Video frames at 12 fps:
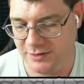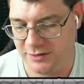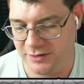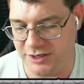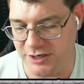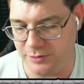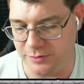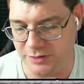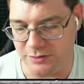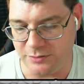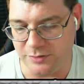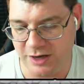
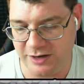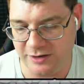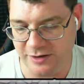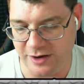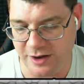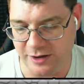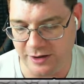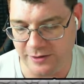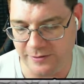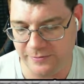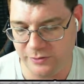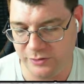Geodude, not
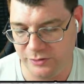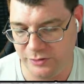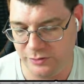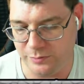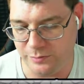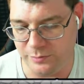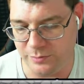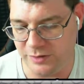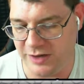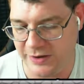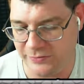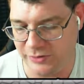enough. Gloom,
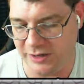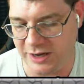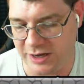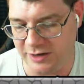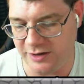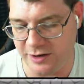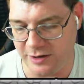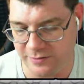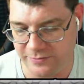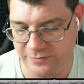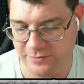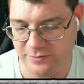definitely not
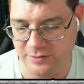enough.